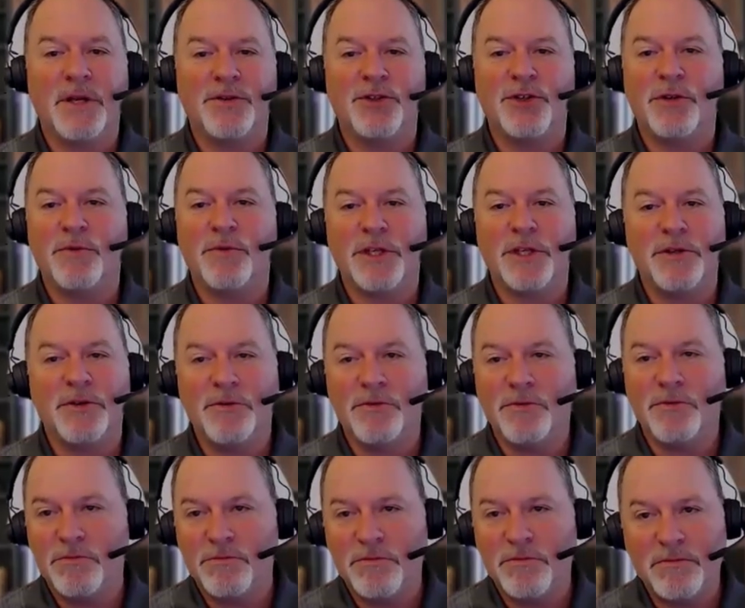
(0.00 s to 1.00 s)
Should we
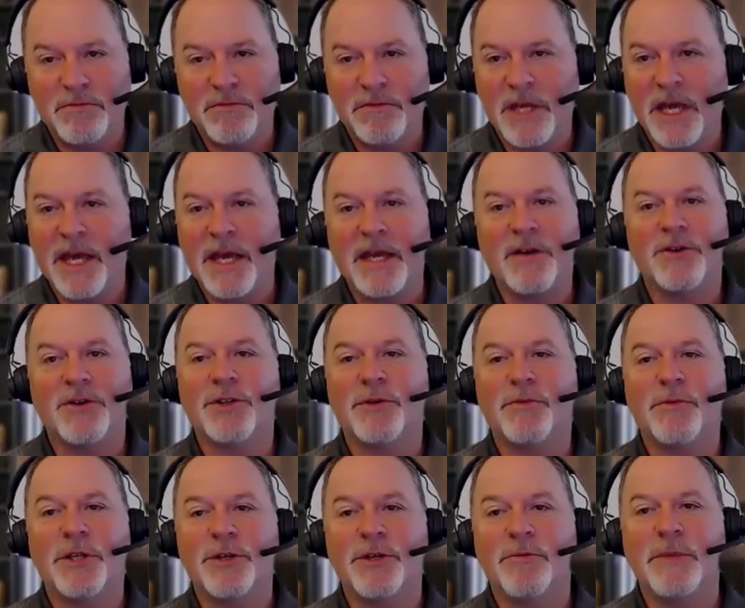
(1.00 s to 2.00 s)
do A or
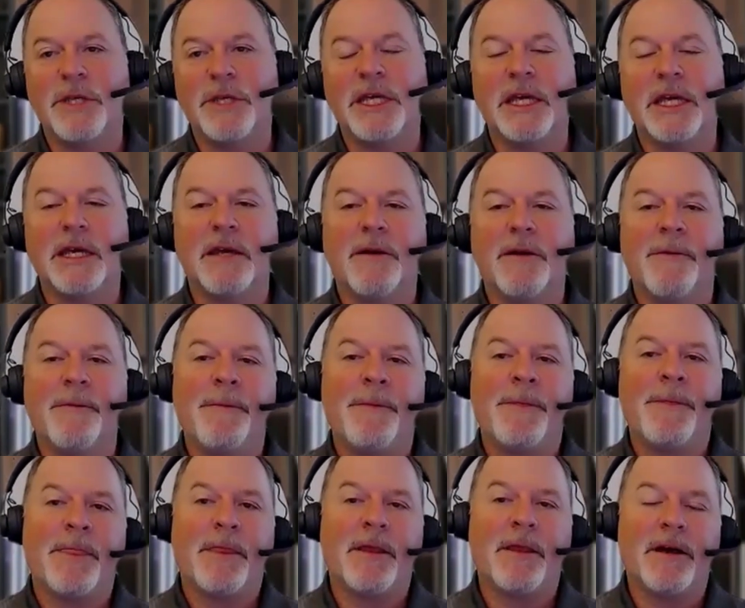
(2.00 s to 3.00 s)
should we do B?
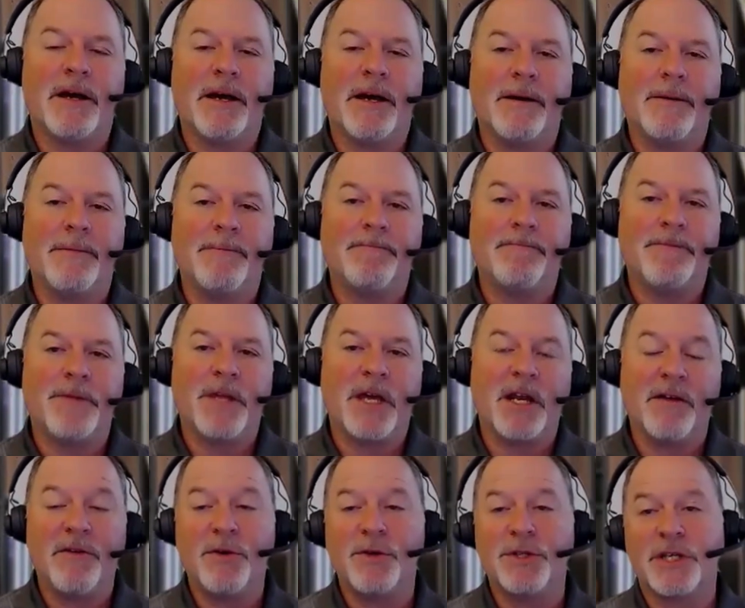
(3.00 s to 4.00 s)
And
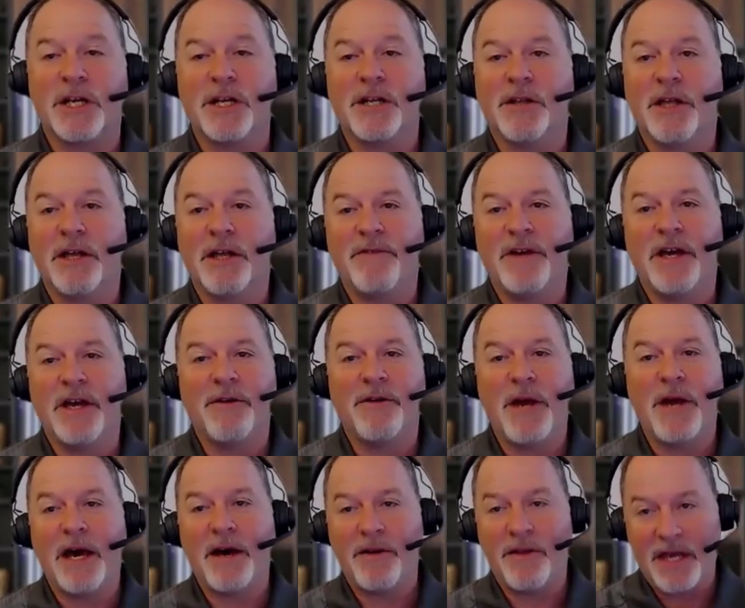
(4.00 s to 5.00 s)
I've always gotten a lot of
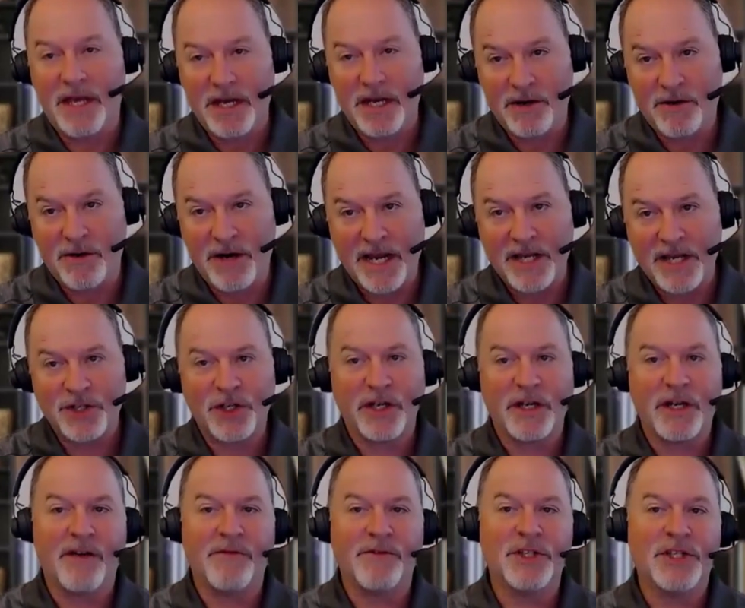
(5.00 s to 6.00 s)
value out of that interaction
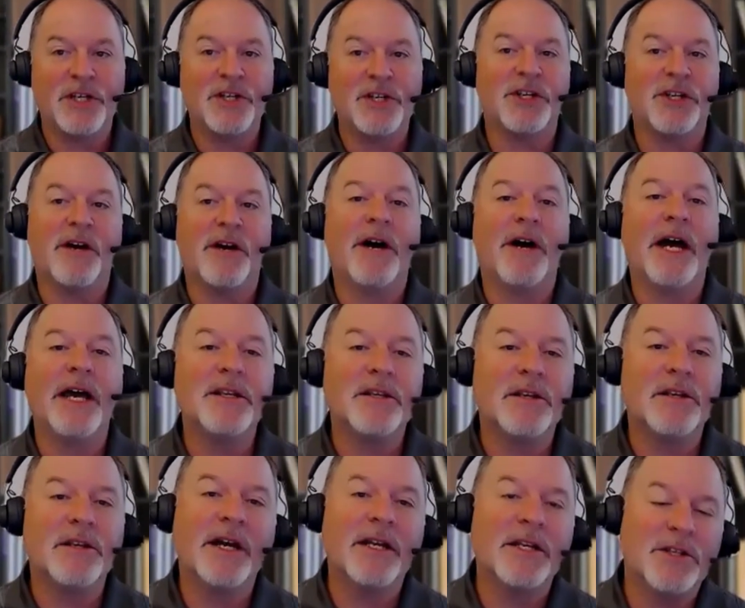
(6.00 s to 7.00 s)
and conversation. Now, I
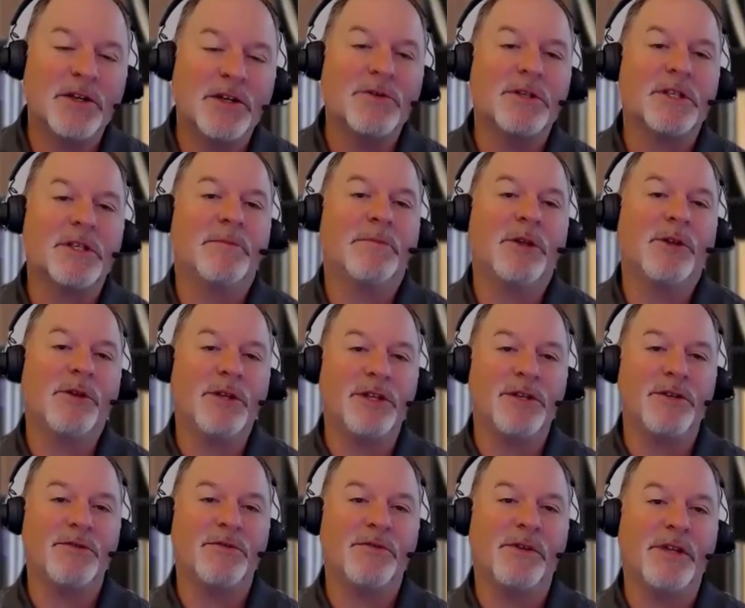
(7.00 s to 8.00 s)
don't typically
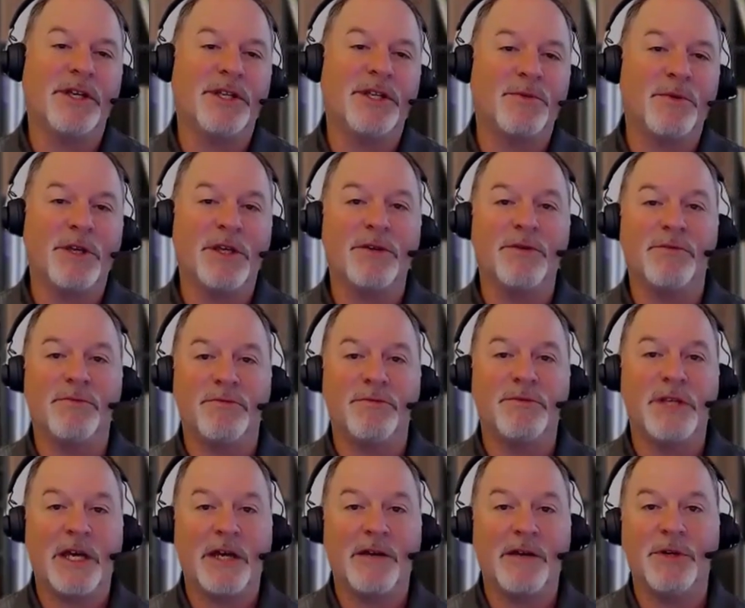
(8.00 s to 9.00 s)
do, Liz, what you
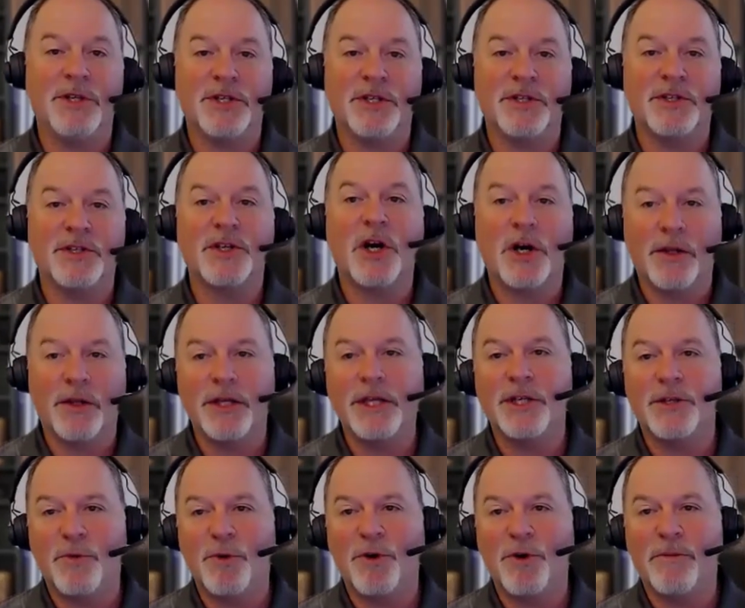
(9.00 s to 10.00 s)
said, which is call
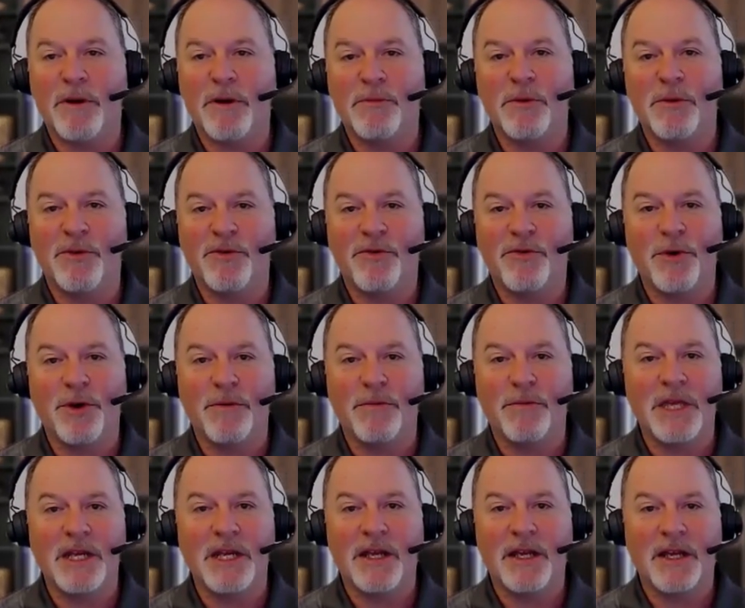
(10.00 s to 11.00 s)
each board member before the
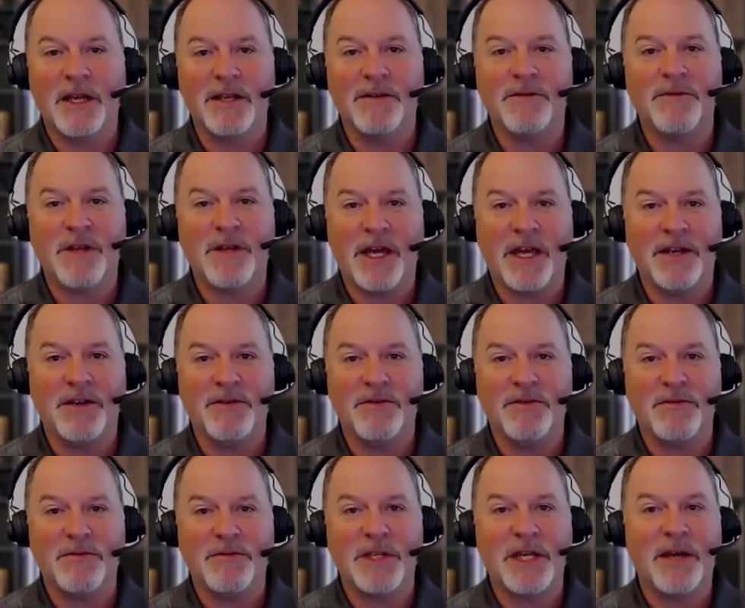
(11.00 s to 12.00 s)
meeting and
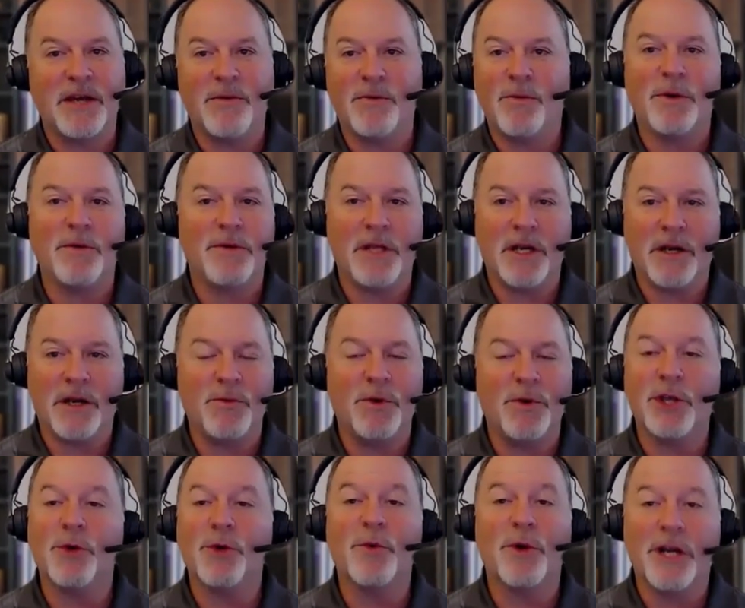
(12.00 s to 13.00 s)
say, what
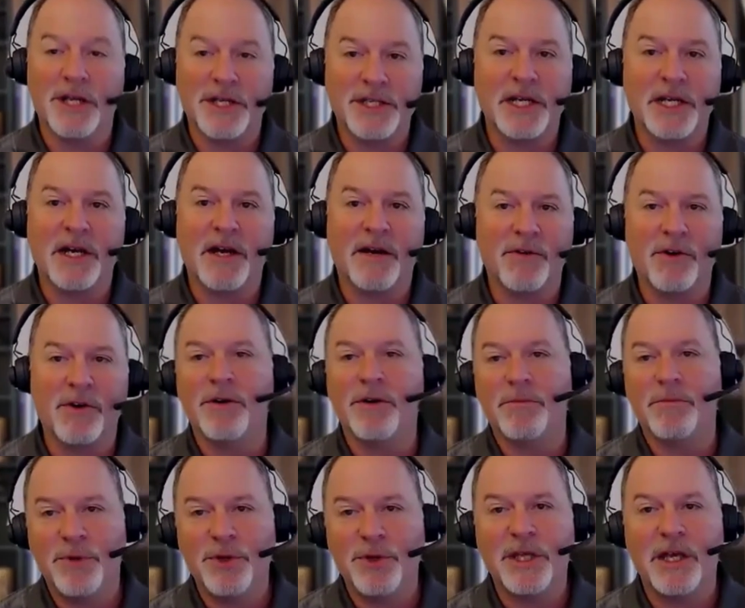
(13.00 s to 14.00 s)
do you want us to cover,
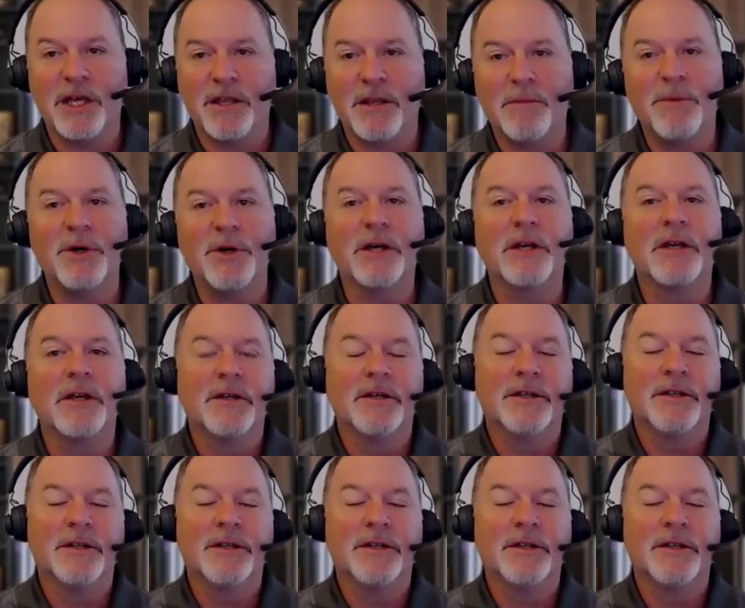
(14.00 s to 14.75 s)
and put that in the book.